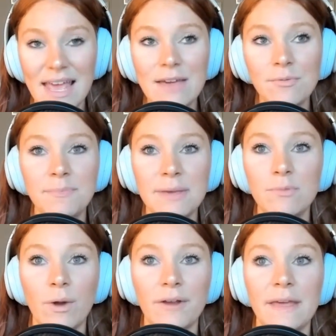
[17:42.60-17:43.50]
it would be
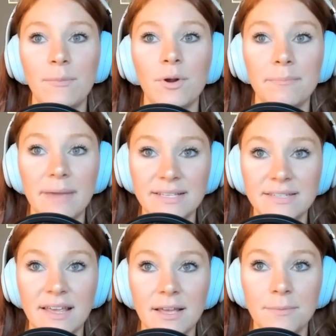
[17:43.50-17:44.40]
where they were
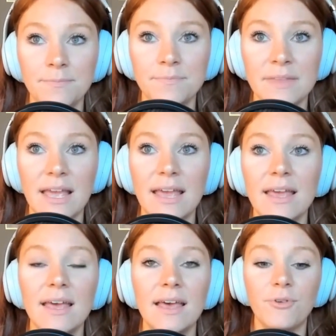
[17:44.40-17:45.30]
mixing
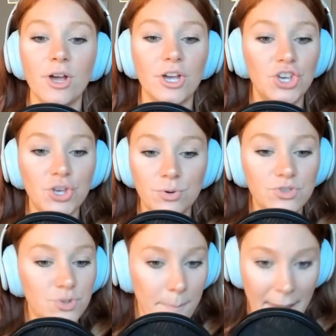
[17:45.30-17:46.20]
a
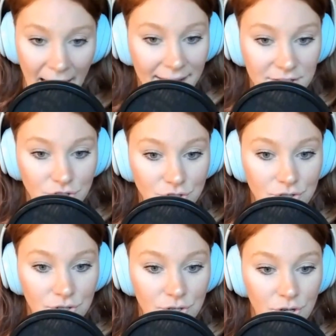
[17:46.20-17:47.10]
huge batch
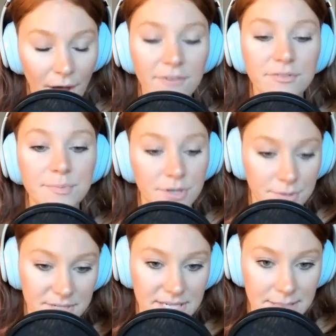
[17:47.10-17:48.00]
of
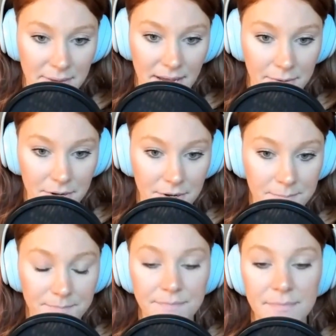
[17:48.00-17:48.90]
protein powder
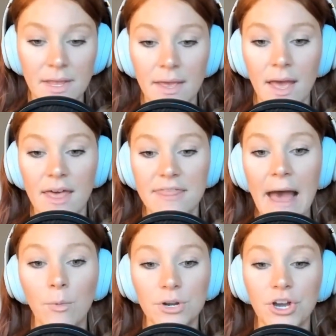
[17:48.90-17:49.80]

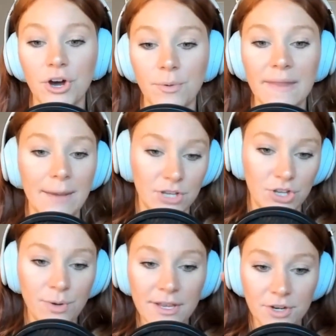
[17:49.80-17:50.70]
that would go, like when
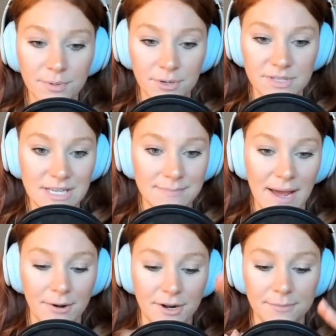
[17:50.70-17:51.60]
you get your protein
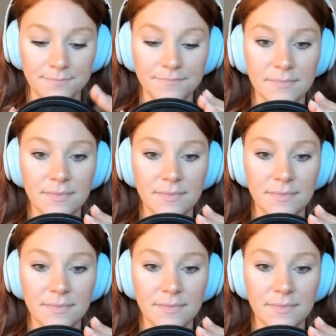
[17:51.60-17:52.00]
powder